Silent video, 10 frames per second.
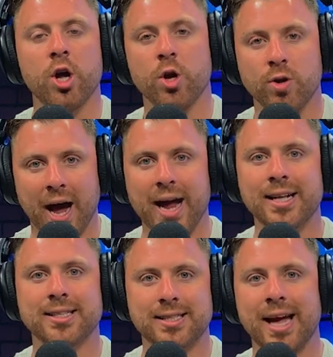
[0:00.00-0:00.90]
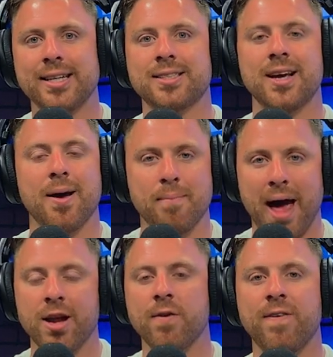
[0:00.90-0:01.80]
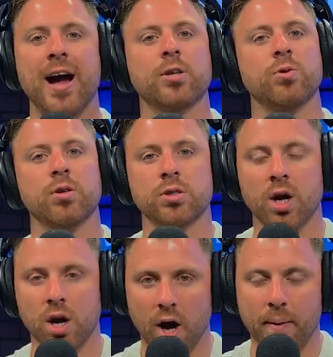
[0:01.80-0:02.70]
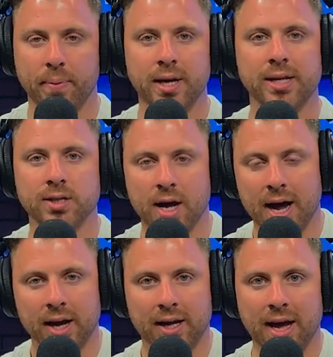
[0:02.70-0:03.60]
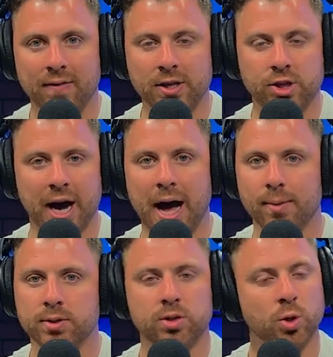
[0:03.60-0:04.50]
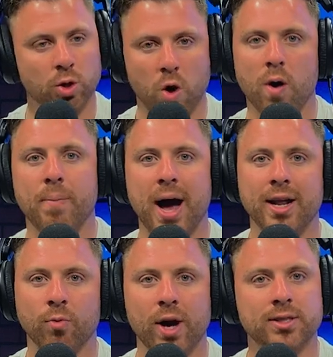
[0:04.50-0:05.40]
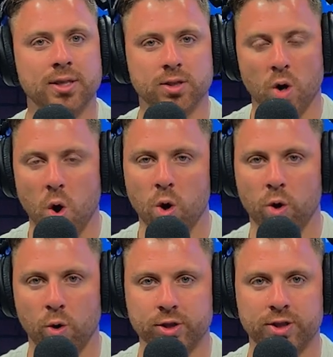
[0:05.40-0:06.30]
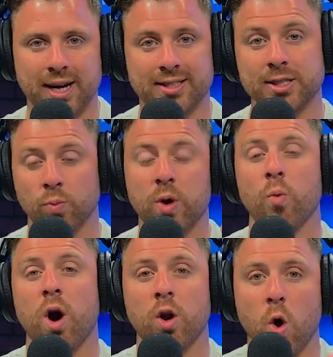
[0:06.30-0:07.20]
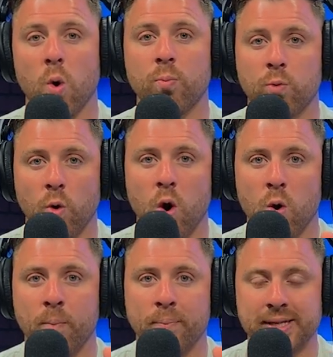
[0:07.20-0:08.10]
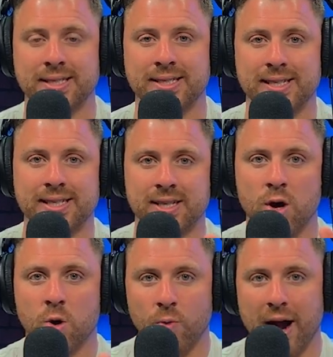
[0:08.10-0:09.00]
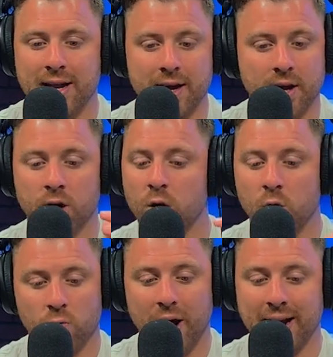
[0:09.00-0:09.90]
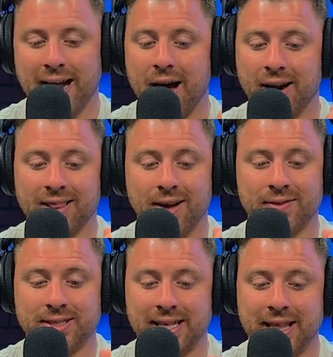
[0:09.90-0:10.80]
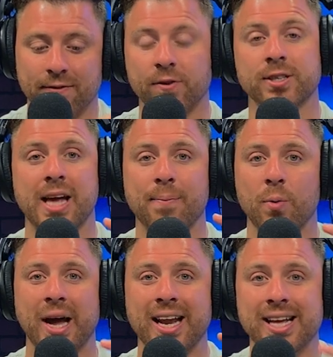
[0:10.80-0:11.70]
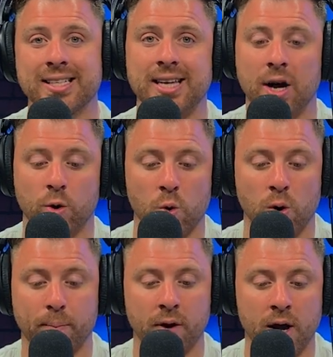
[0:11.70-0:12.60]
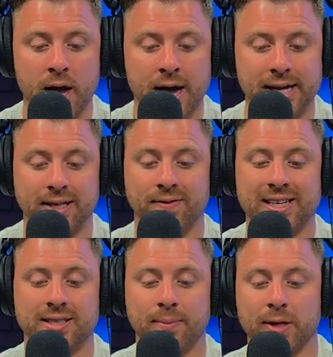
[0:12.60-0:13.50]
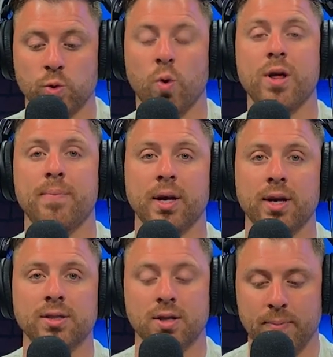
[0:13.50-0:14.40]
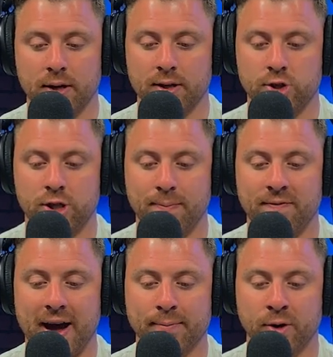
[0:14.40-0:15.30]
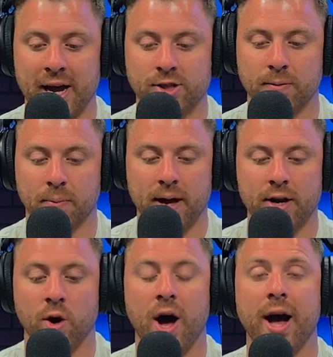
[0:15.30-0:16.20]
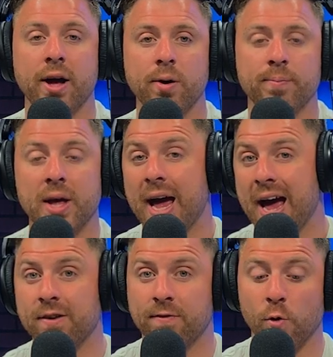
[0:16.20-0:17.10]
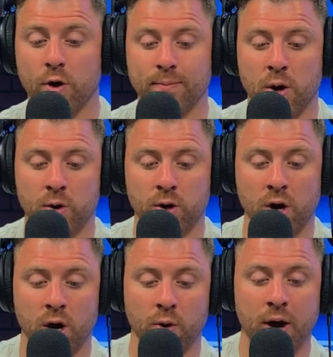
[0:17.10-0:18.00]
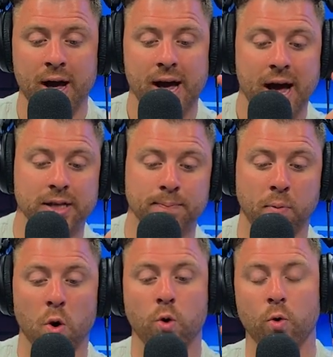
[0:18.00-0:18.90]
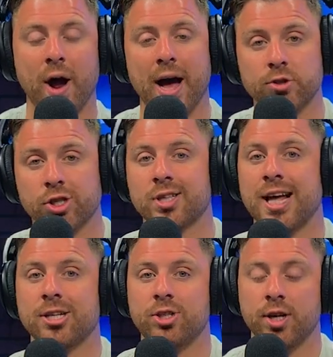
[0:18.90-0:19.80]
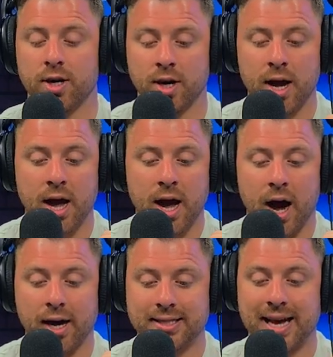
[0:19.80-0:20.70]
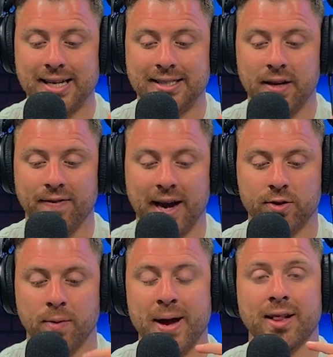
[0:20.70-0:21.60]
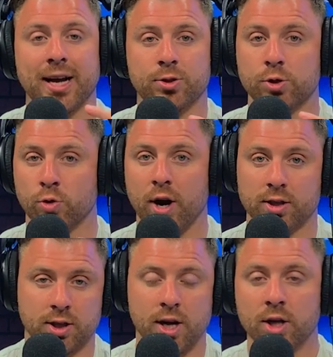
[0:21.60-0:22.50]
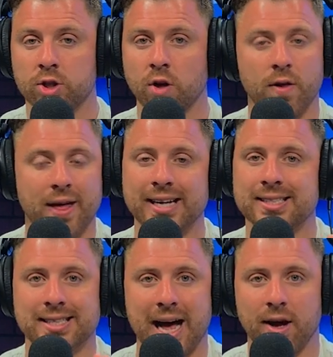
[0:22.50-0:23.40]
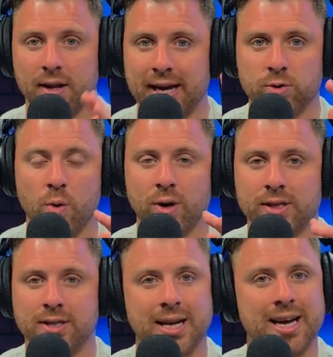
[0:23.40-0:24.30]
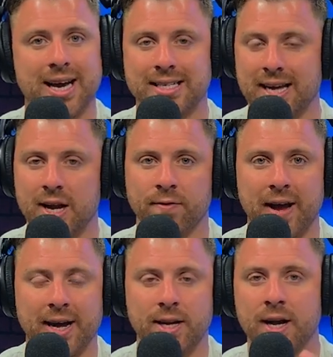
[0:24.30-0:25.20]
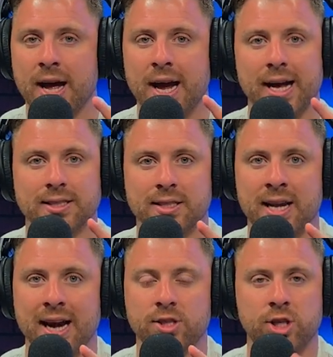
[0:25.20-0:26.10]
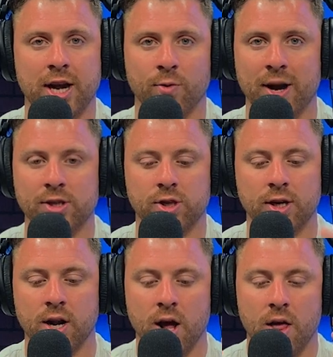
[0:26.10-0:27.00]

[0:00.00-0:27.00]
United States manufacturers, companies, giving jobs to law-abiding residents all across the United States. We want homegrown businesses right here, right now, and I love to see that. For example, we got Intel Corp is investing about $20 billion to build a chip fabrication plant in Ohio, and Ford Motor Co. has broke ground just last year on a Tennessee factory that'll make electric trucks. So that's solid. That's what I want to see. It's innovating. It's next generation.